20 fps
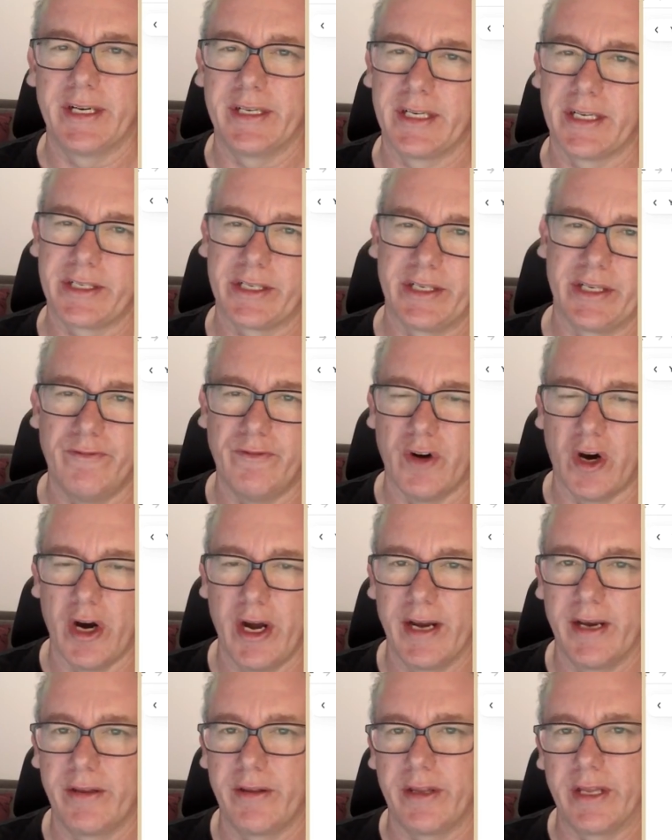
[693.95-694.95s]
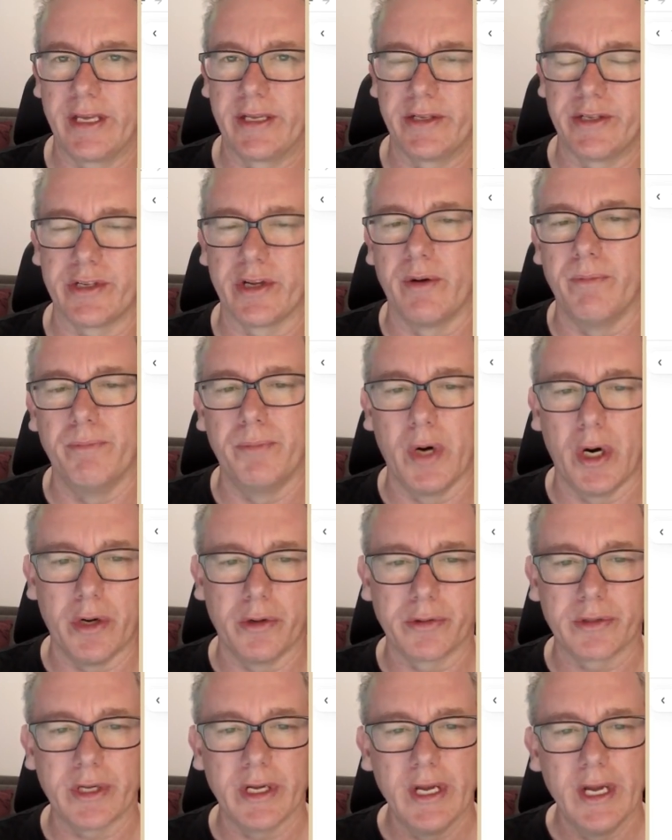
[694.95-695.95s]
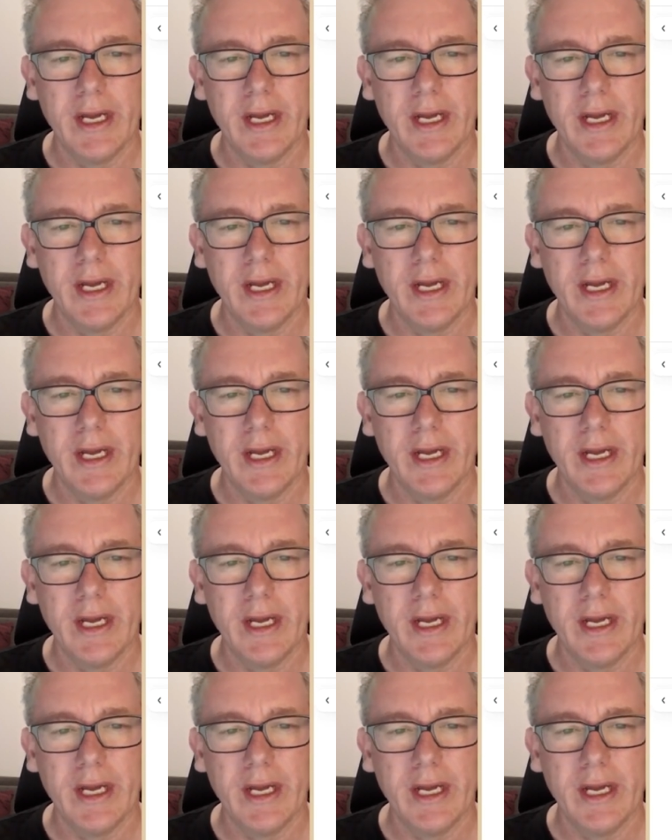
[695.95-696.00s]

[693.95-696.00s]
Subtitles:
It doesn't find things on bulk.